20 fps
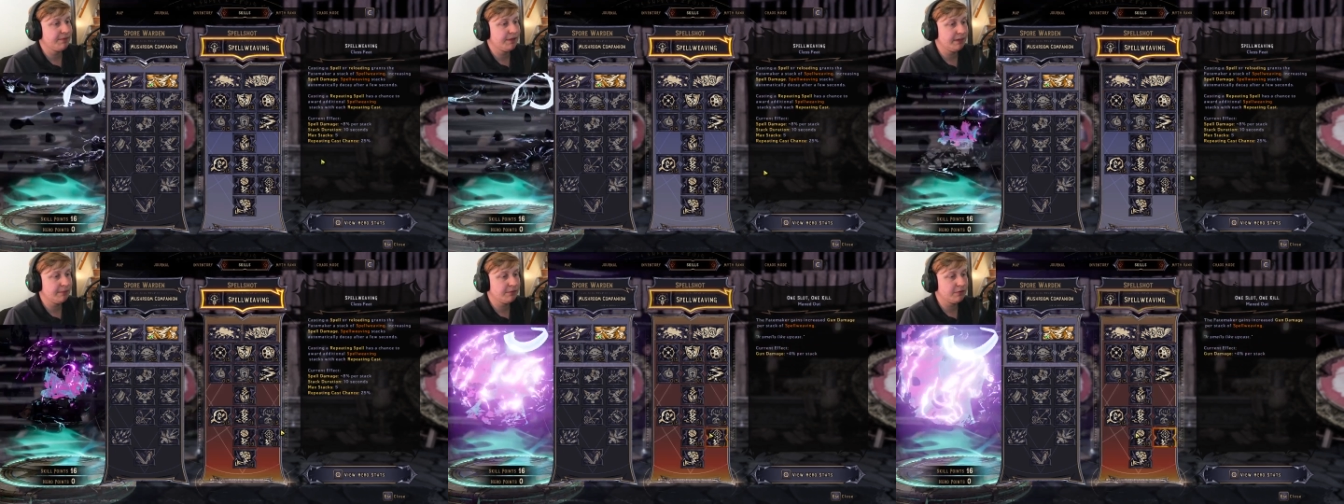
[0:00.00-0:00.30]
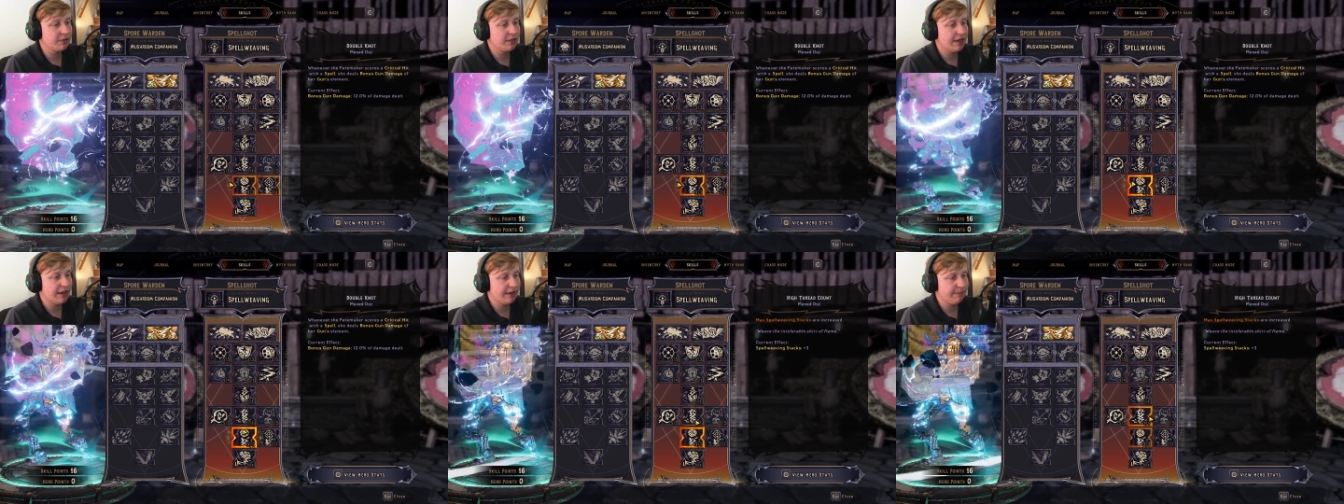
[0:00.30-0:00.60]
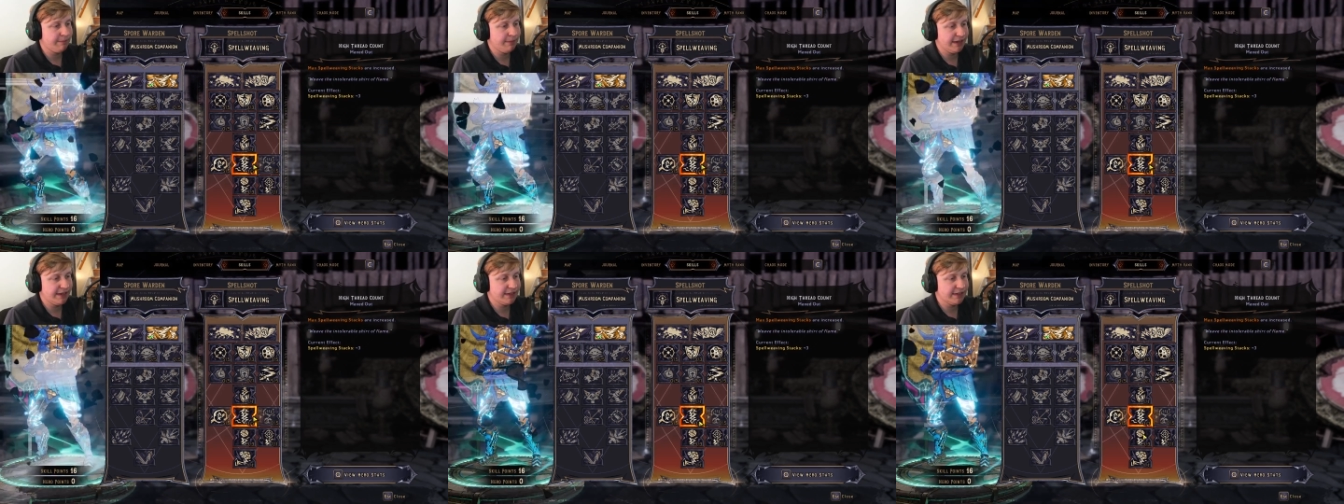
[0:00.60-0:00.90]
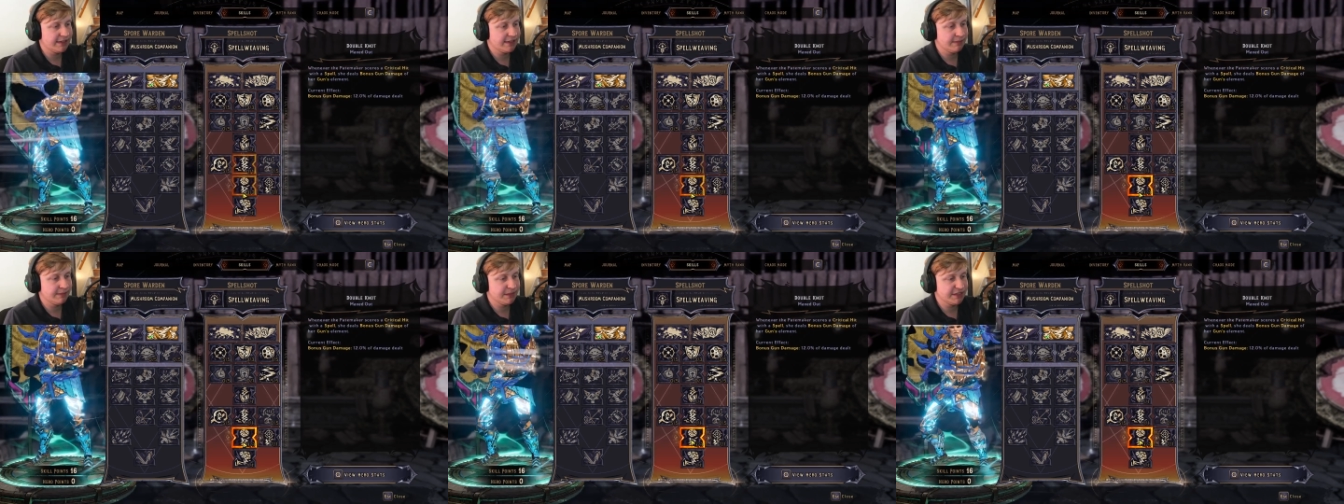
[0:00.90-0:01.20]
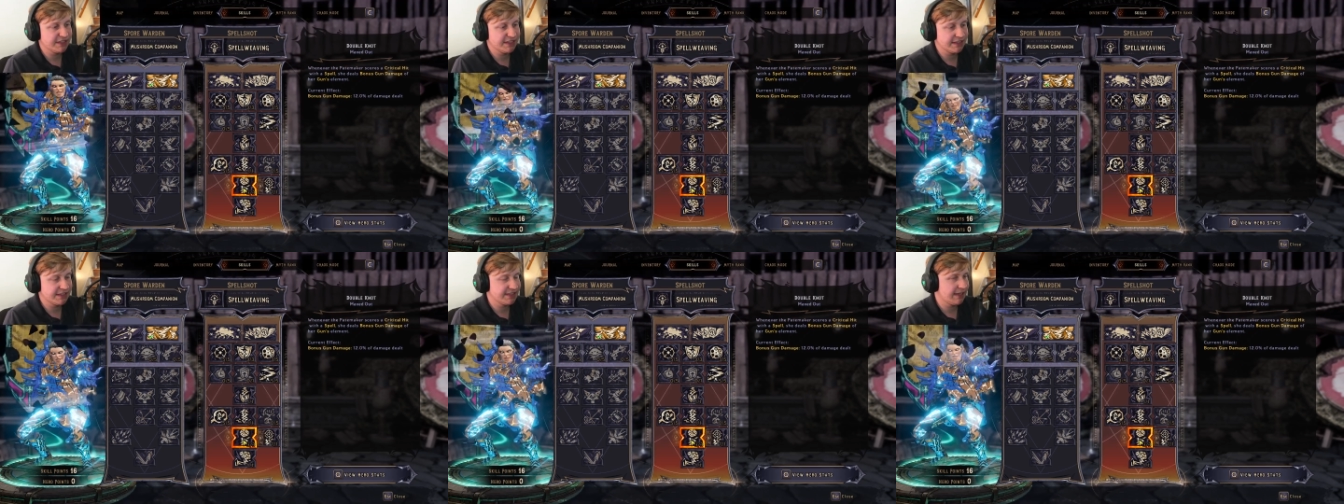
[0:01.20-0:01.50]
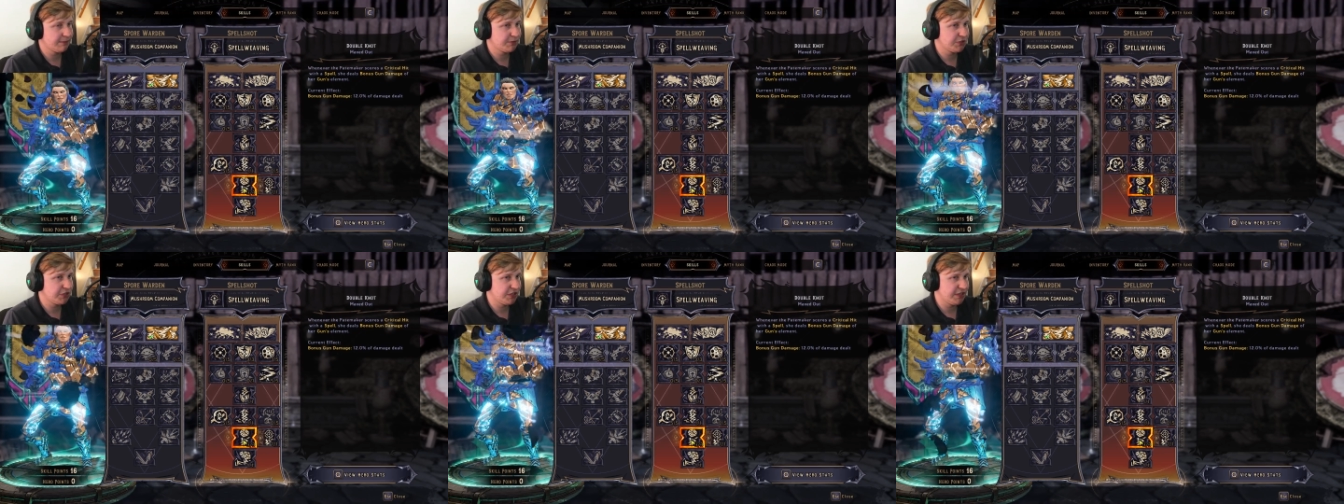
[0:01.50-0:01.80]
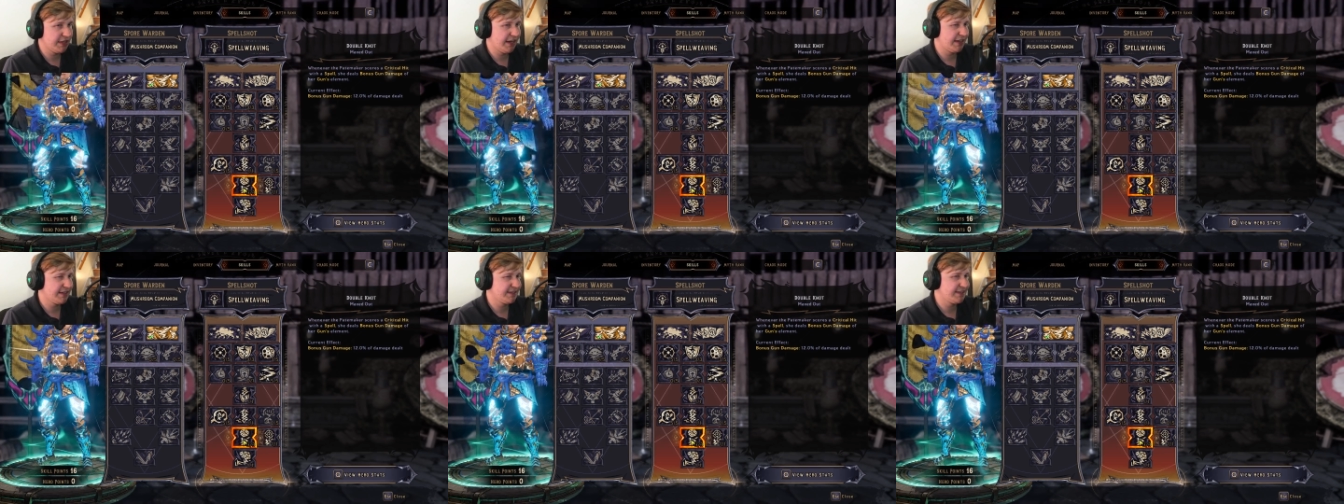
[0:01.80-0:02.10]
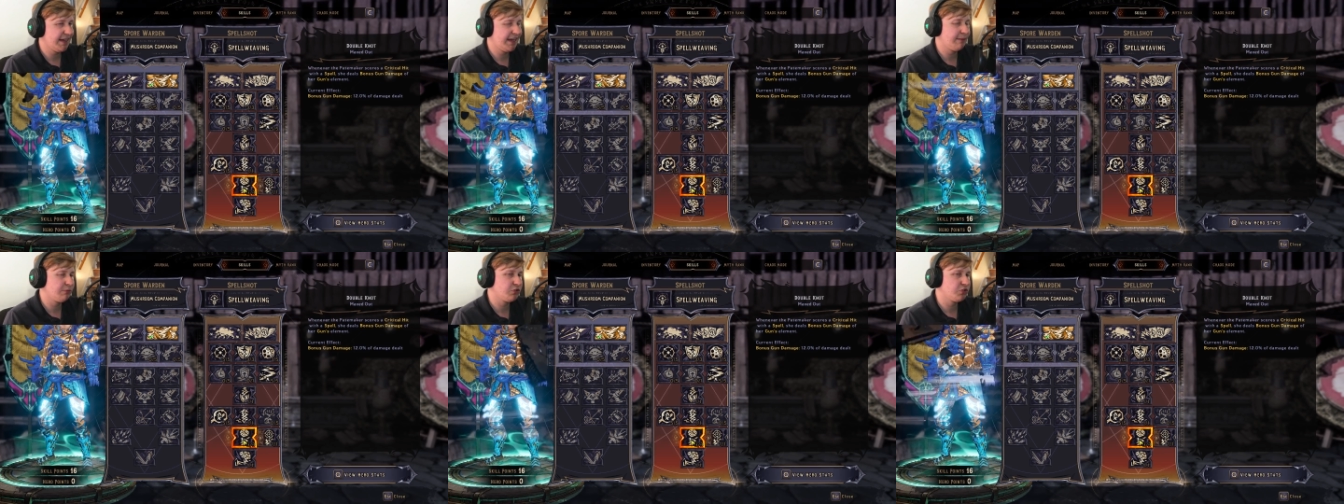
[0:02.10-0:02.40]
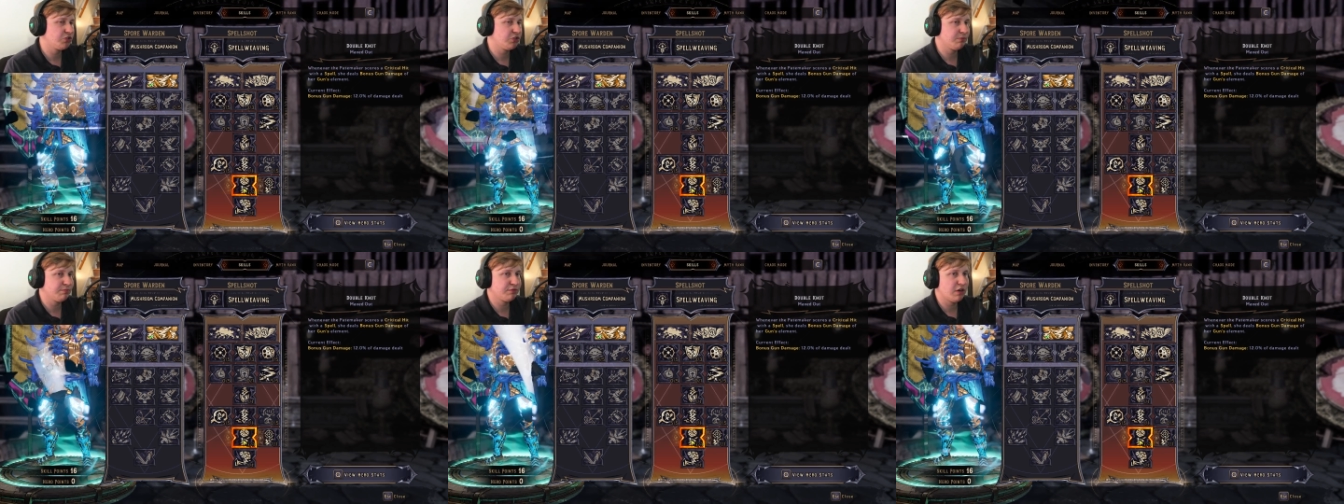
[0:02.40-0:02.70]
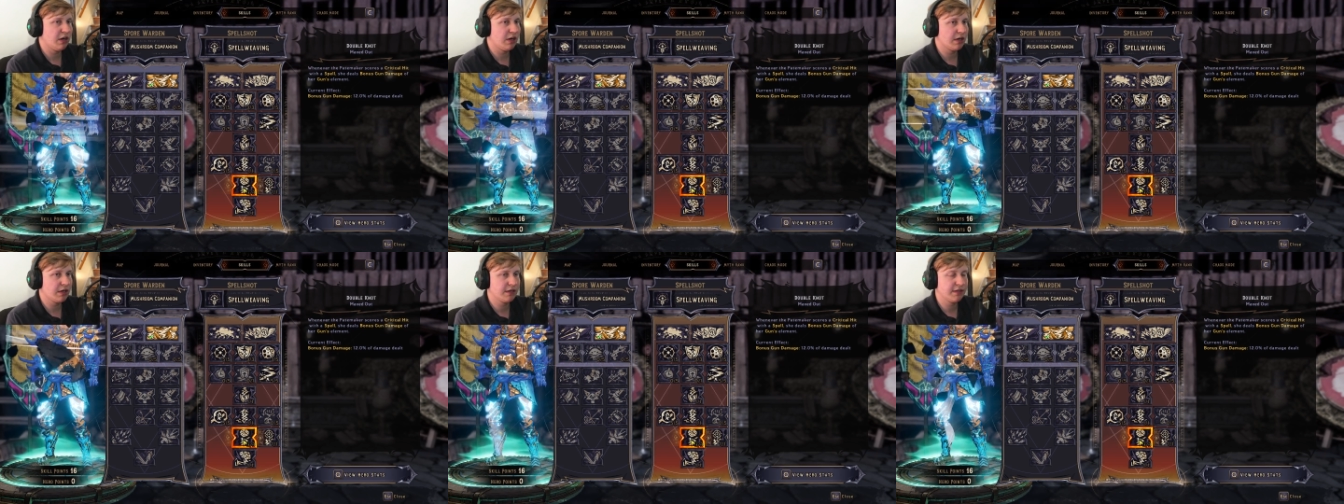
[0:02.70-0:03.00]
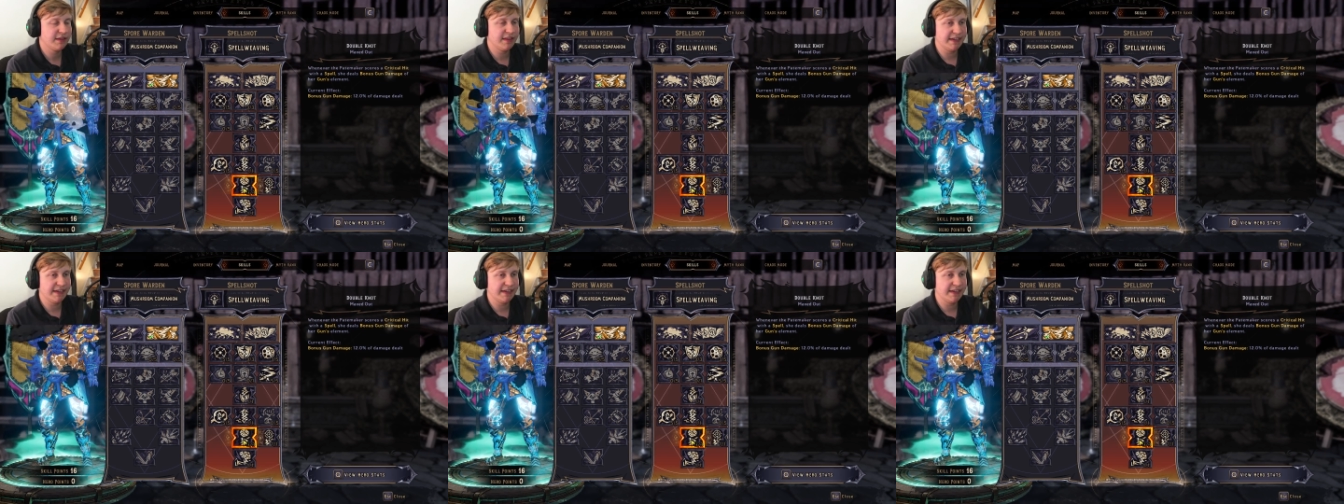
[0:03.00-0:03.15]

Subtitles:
people have made the misconception that it's able to proc